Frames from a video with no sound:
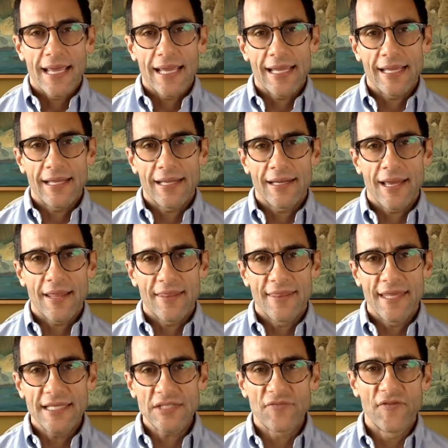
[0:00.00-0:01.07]
In
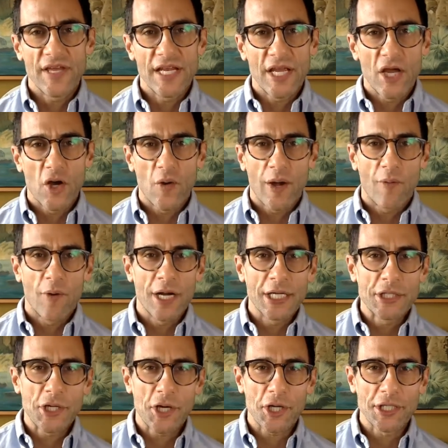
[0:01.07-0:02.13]
this video, I want
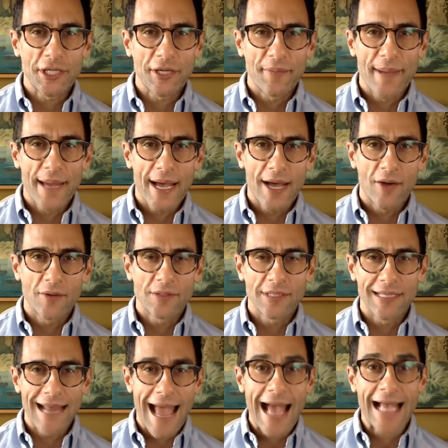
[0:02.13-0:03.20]
to talk to you about
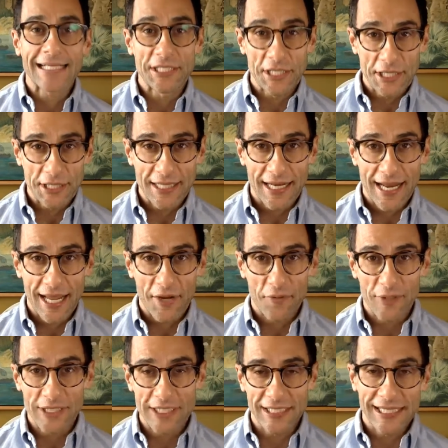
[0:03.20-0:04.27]
an accident that I had
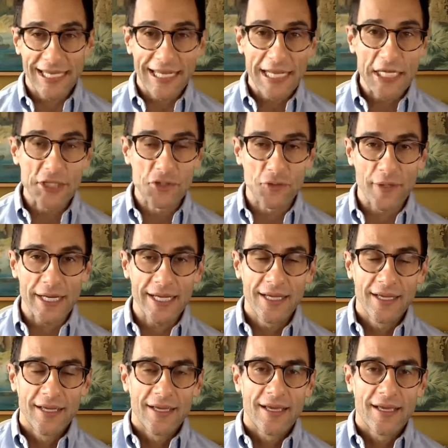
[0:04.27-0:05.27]
recently, an injury,